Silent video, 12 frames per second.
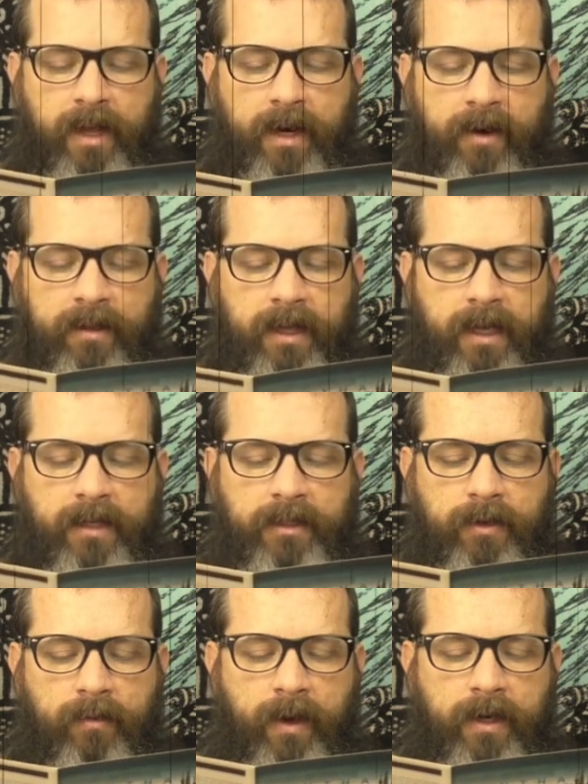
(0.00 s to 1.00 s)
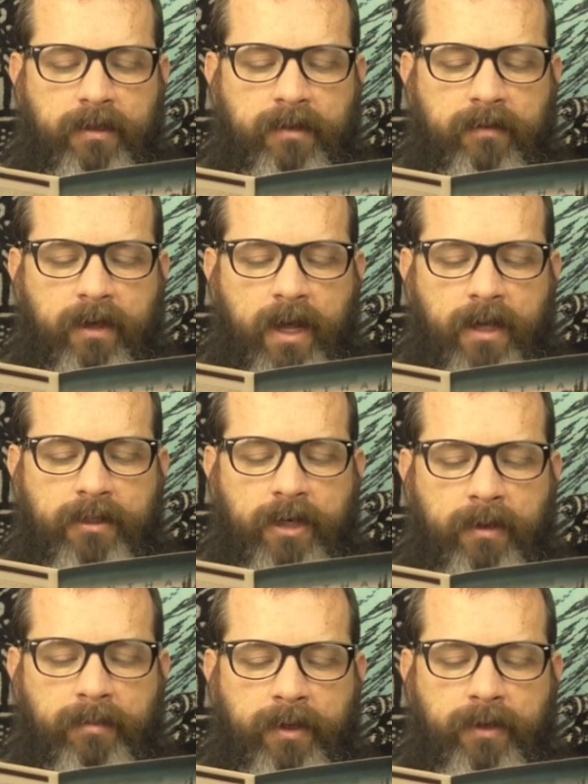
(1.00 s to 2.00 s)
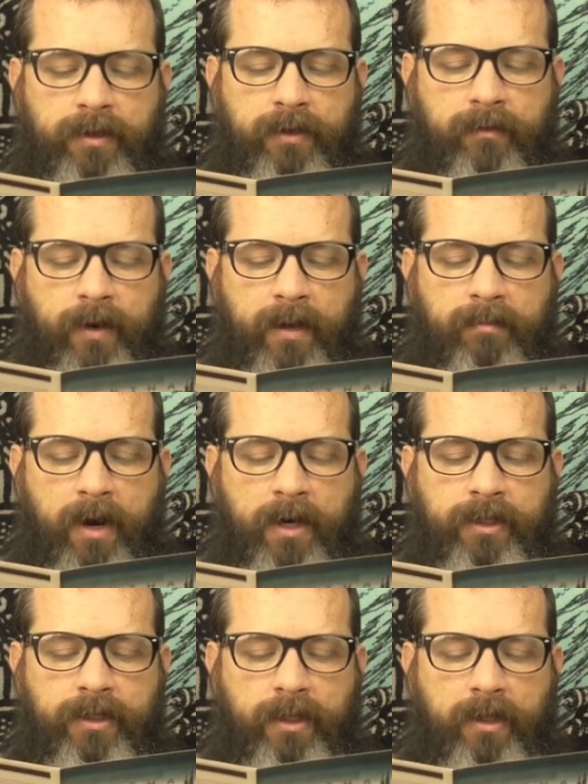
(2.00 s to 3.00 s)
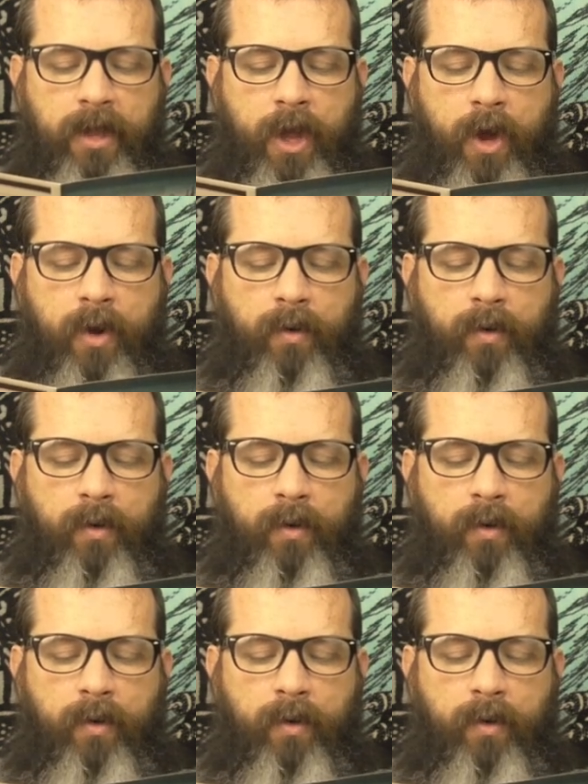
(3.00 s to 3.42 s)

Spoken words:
Hearing this, Raiders of the Lost Ark producer Frank Marshall